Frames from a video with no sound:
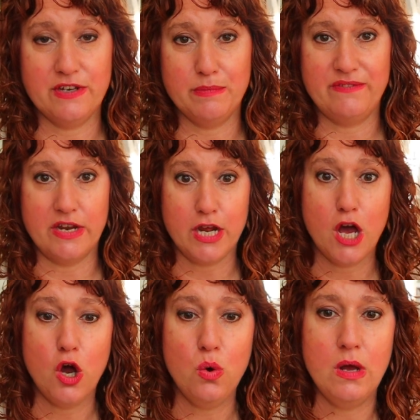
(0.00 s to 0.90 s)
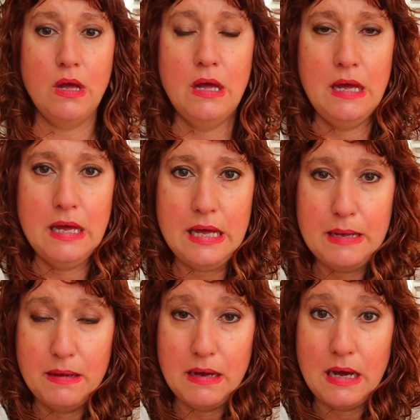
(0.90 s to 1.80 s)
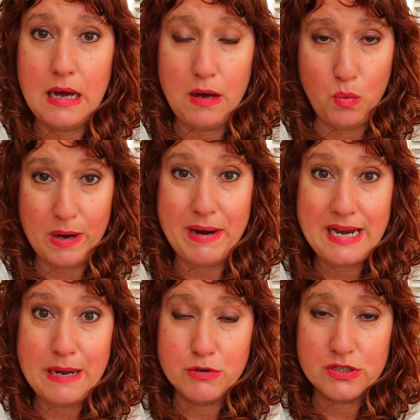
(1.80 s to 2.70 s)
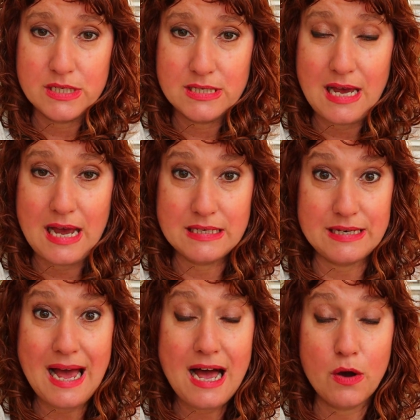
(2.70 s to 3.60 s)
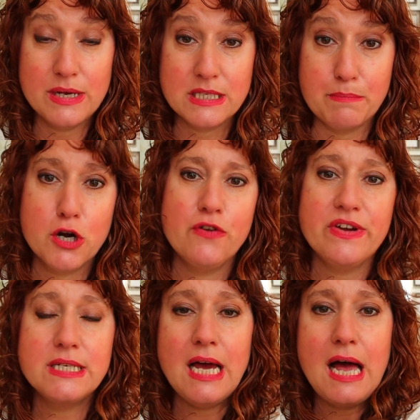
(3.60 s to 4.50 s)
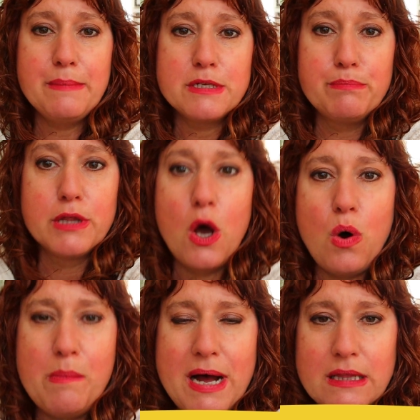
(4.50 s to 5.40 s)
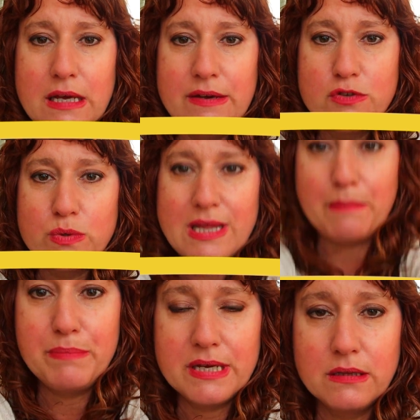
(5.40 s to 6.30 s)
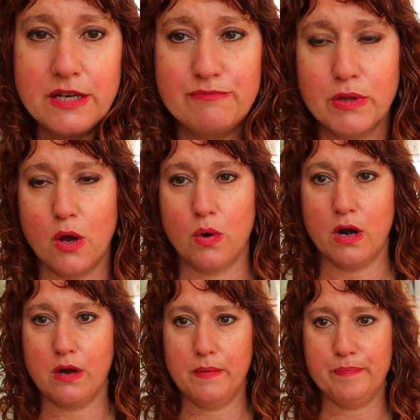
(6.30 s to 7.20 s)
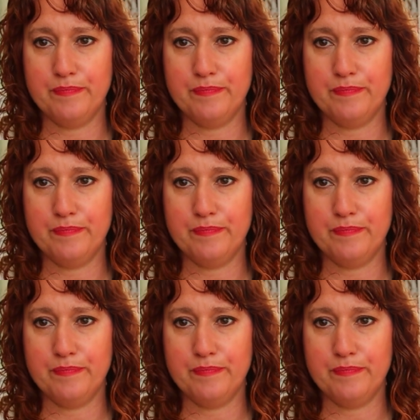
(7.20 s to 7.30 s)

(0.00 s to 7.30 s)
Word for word: to film a video, one of my neighbors decides now is the perfect time to blow all my leaves with that big leaf blower.